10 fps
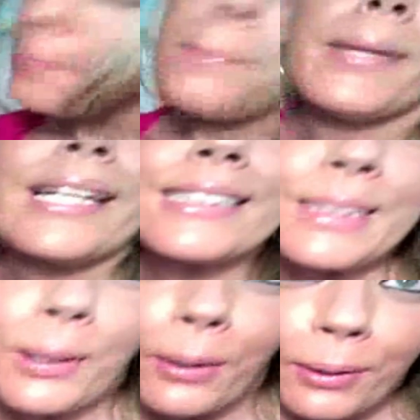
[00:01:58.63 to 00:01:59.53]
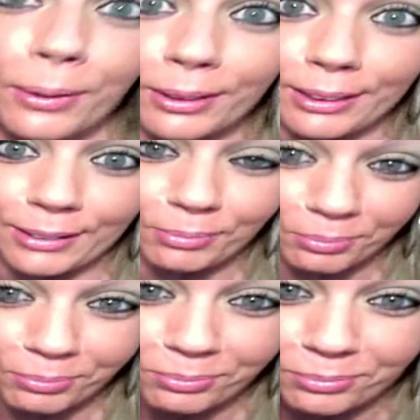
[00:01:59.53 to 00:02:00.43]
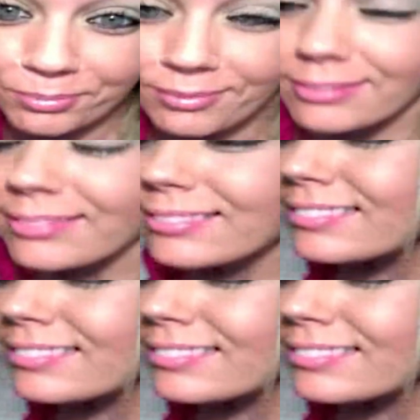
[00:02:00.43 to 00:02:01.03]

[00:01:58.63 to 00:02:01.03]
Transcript: Biggest turn on. Hmm.